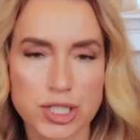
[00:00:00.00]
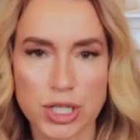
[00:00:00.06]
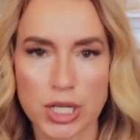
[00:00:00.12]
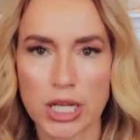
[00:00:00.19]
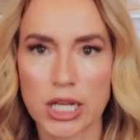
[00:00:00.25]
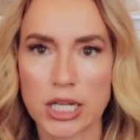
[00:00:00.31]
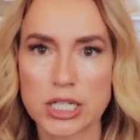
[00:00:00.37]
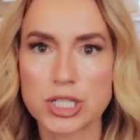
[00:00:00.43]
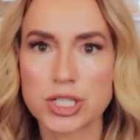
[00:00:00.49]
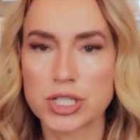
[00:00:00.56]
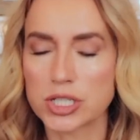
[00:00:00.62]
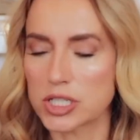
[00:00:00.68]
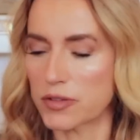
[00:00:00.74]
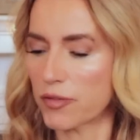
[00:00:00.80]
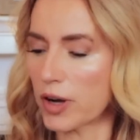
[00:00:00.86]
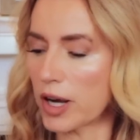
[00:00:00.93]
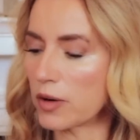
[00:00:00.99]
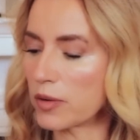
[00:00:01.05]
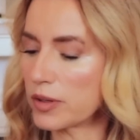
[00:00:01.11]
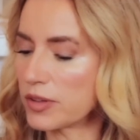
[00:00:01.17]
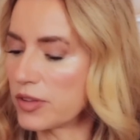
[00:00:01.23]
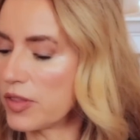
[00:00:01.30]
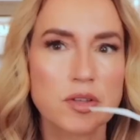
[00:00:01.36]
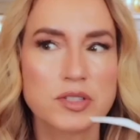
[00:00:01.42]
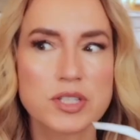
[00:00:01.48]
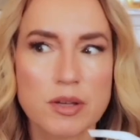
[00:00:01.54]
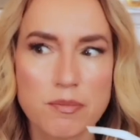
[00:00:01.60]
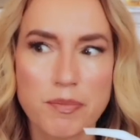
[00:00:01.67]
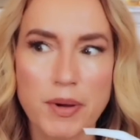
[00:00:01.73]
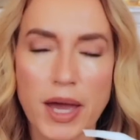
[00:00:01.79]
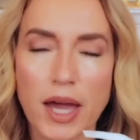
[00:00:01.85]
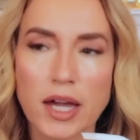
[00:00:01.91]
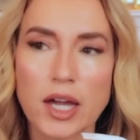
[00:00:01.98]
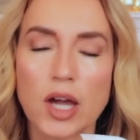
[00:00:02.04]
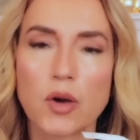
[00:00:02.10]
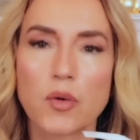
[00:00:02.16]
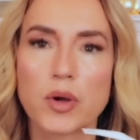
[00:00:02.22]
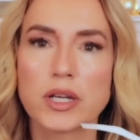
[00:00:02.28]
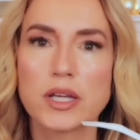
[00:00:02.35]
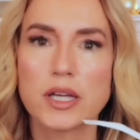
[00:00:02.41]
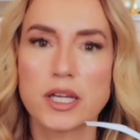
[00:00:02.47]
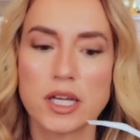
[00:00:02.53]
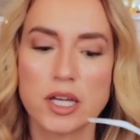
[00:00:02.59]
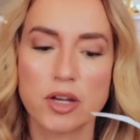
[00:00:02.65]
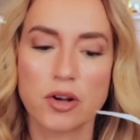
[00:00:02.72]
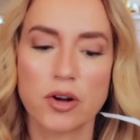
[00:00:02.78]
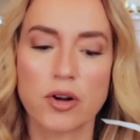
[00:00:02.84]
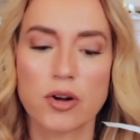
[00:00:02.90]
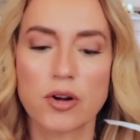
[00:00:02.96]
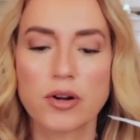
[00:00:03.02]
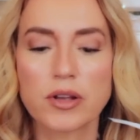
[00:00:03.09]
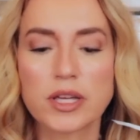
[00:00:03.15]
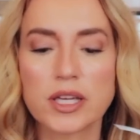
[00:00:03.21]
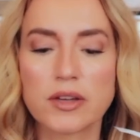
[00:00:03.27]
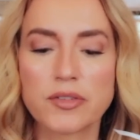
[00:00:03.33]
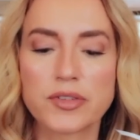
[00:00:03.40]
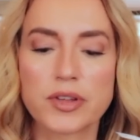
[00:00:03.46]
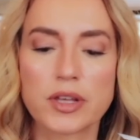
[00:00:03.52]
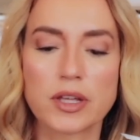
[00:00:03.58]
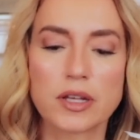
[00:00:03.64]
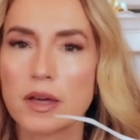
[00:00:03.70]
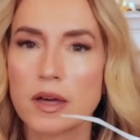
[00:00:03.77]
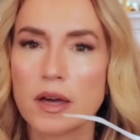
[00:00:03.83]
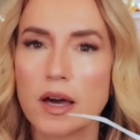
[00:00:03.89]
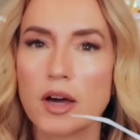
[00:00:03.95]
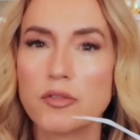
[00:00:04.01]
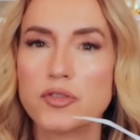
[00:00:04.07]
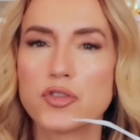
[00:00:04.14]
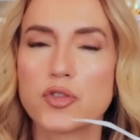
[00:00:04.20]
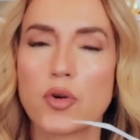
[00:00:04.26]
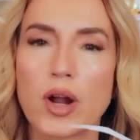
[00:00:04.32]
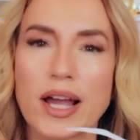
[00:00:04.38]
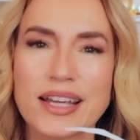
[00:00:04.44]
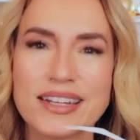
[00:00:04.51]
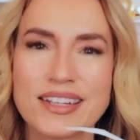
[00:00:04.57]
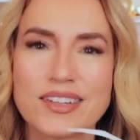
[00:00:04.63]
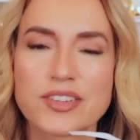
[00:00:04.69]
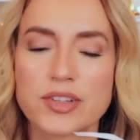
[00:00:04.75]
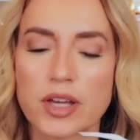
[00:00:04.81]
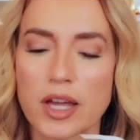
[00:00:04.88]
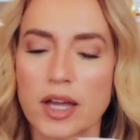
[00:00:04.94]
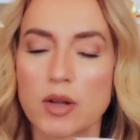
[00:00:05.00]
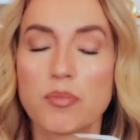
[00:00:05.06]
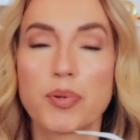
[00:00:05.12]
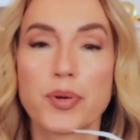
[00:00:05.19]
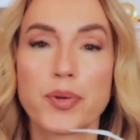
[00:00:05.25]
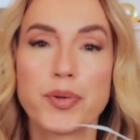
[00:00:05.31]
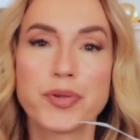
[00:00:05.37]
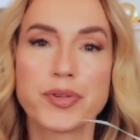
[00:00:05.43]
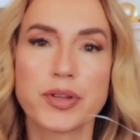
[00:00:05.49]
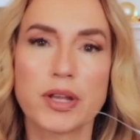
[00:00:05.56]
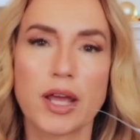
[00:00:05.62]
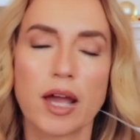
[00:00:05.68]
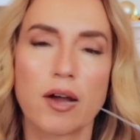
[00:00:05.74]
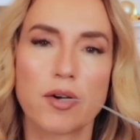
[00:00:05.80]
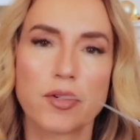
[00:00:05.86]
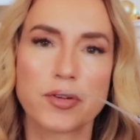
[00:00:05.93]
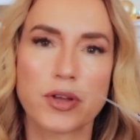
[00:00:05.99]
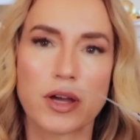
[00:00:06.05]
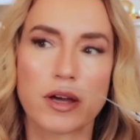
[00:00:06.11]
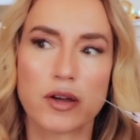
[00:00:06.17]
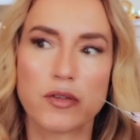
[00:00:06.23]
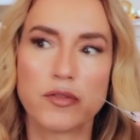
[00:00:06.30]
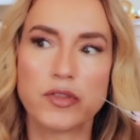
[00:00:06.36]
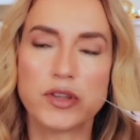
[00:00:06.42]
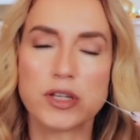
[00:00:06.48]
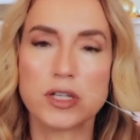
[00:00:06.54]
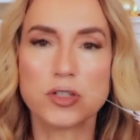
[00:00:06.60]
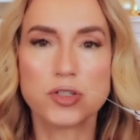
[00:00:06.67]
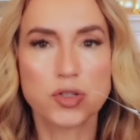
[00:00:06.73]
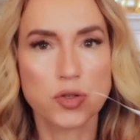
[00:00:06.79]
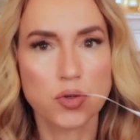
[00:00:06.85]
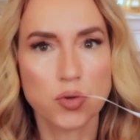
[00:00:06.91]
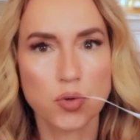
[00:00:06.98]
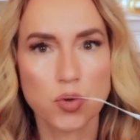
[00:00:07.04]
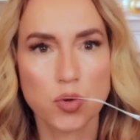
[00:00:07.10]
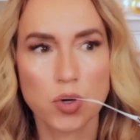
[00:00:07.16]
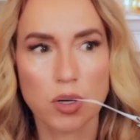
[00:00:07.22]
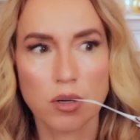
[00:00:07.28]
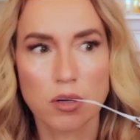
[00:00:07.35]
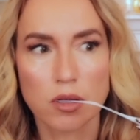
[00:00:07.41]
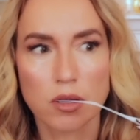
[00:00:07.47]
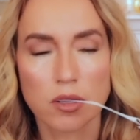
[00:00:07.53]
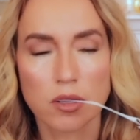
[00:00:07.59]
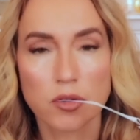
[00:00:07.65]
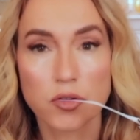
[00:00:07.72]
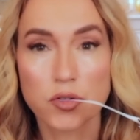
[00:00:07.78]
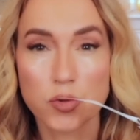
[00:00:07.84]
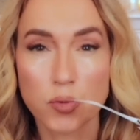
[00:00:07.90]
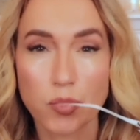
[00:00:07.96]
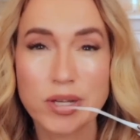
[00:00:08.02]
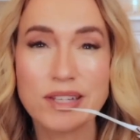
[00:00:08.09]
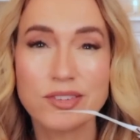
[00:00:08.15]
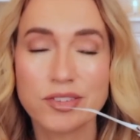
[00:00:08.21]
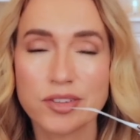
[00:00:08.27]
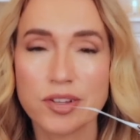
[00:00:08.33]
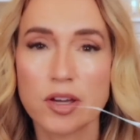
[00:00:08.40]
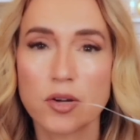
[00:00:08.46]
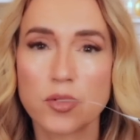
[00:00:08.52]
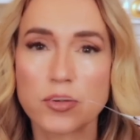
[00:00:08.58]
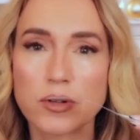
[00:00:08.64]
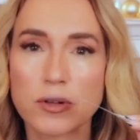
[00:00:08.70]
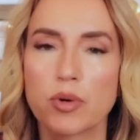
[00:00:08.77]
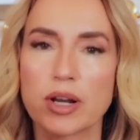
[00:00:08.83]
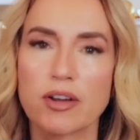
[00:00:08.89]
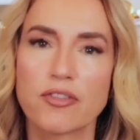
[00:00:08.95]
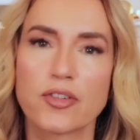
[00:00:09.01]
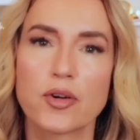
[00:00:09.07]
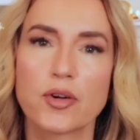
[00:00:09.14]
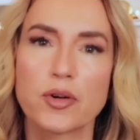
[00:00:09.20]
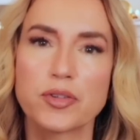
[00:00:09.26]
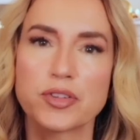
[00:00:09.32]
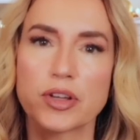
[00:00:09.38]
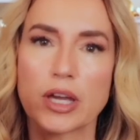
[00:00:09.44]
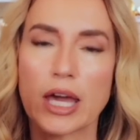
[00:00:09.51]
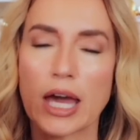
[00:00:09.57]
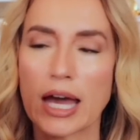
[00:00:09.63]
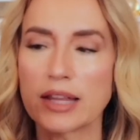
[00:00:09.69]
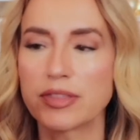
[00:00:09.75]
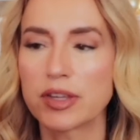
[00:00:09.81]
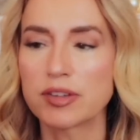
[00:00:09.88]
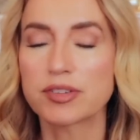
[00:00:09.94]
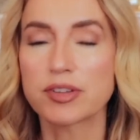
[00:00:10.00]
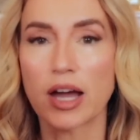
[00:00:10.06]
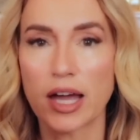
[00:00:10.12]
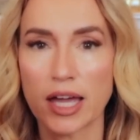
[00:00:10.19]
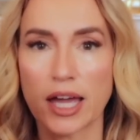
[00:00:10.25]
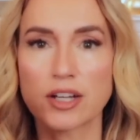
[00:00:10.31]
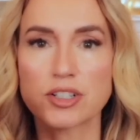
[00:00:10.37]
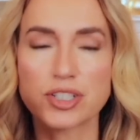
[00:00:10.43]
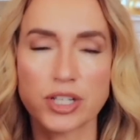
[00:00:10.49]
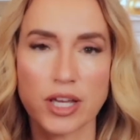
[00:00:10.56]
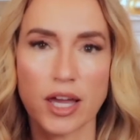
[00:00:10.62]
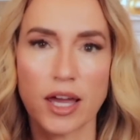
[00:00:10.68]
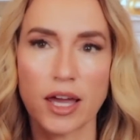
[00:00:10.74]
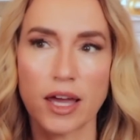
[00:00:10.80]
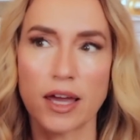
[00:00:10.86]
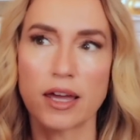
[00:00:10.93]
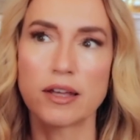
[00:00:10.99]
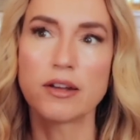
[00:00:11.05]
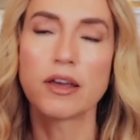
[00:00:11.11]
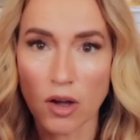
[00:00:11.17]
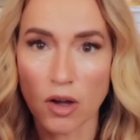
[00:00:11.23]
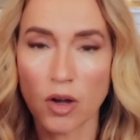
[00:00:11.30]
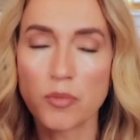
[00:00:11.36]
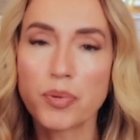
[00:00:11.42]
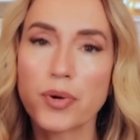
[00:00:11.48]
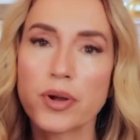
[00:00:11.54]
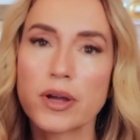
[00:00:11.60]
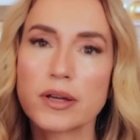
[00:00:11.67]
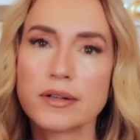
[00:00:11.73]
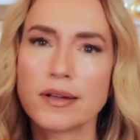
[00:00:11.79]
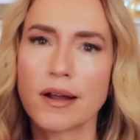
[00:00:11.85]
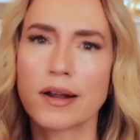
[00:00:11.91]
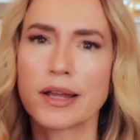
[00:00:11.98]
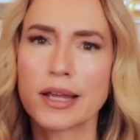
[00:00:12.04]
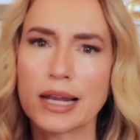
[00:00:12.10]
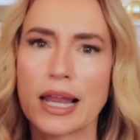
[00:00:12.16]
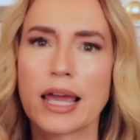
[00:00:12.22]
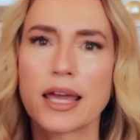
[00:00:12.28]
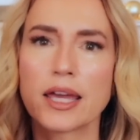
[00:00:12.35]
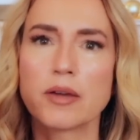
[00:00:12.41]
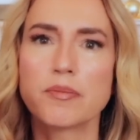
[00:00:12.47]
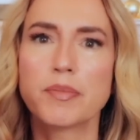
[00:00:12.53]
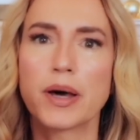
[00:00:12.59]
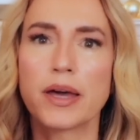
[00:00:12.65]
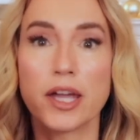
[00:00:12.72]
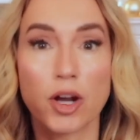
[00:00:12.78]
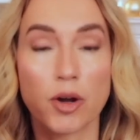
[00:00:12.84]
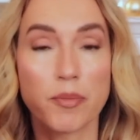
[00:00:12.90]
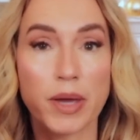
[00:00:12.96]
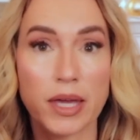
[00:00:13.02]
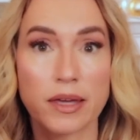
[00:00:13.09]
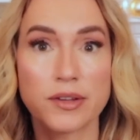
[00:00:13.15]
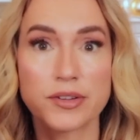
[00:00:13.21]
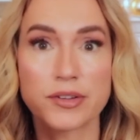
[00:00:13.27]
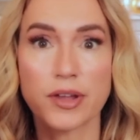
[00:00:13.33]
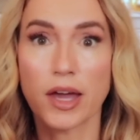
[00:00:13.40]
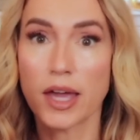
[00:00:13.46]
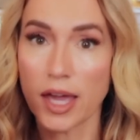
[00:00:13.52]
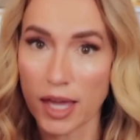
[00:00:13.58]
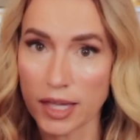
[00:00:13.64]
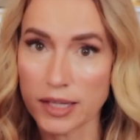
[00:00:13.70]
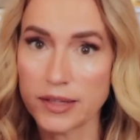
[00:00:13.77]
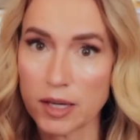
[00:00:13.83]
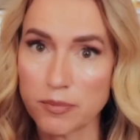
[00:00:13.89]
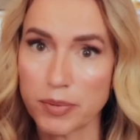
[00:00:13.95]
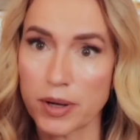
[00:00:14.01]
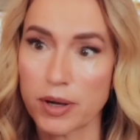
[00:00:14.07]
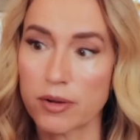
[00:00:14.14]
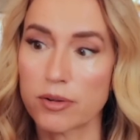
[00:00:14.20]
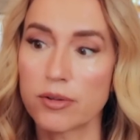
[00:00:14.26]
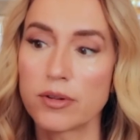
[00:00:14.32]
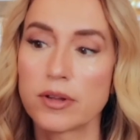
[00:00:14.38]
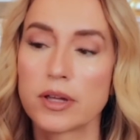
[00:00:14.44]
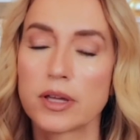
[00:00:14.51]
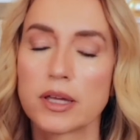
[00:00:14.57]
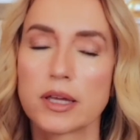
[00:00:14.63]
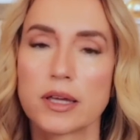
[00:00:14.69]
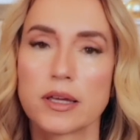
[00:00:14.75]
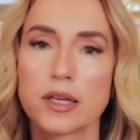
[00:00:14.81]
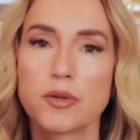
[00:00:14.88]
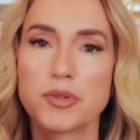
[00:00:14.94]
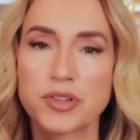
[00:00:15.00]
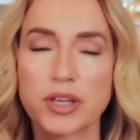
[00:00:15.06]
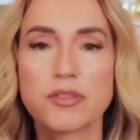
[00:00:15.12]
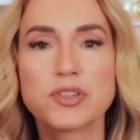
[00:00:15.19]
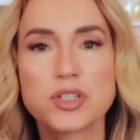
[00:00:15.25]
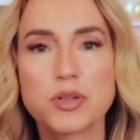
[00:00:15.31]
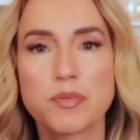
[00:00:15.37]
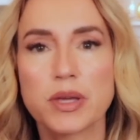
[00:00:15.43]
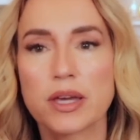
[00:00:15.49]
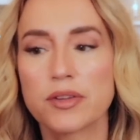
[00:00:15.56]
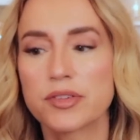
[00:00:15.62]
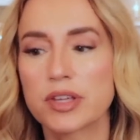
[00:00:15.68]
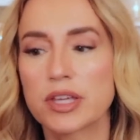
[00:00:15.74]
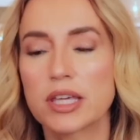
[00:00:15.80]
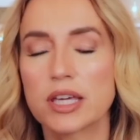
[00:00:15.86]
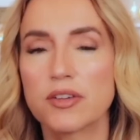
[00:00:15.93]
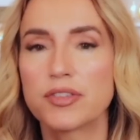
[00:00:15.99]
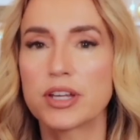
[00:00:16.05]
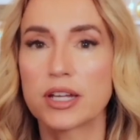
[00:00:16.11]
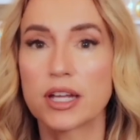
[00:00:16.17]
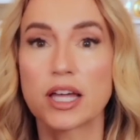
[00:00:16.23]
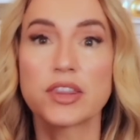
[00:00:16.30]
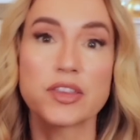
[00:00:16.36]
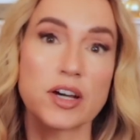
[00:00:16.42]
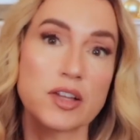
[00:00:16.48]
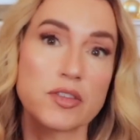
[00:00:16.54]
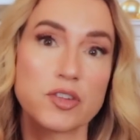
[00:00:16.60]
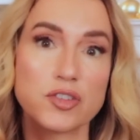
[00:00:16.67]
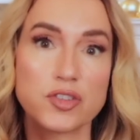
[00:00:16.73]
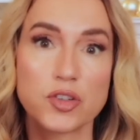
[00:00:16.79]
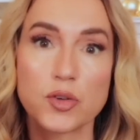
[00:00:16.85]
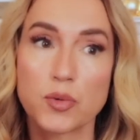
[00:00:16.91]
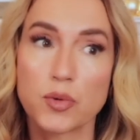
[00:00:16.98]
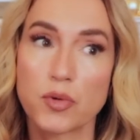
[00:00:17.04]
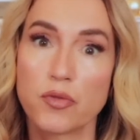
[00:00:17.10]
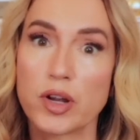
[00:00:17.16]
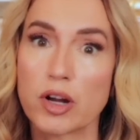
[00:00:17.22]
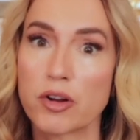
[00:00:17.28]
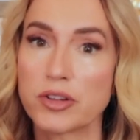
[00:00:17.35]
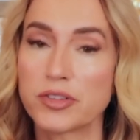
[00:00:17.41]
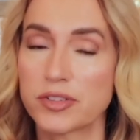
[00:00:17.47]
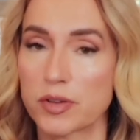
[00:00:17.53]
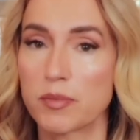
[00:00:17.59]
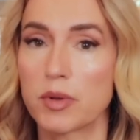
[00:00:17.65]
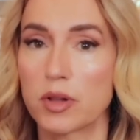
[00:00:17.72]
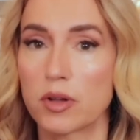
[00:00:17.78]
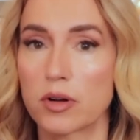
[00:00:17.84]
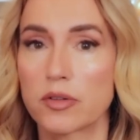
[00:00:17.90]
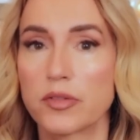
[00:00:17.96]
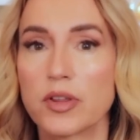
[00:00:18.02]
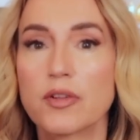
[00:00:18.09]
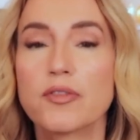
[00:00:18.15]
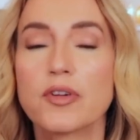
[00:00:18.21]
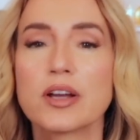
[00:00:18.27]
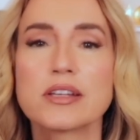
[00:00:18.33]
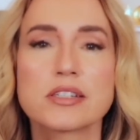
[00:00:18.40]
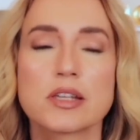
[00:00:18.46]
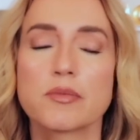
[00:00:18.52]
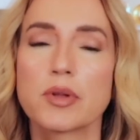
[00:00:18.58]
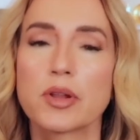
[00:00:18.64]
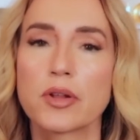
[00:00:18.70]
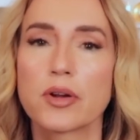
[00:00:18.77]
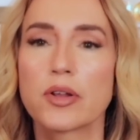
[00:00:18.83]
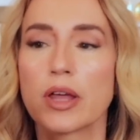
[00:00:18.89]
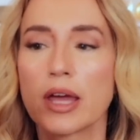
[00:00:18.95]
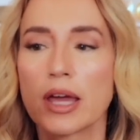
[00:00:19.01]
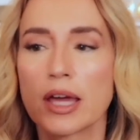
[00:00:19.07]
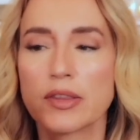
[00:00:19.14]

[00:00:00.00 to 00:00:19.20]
Delicious fragrance. The tobacco in here gives a of dryness. It kind of pulls it out of the two Sweet Zone. When I first got this, I actually had Ambre Narguilé by Hermes. I had that bottle. It was given to me as a gift, and I thought the two were very similar. They're very similar.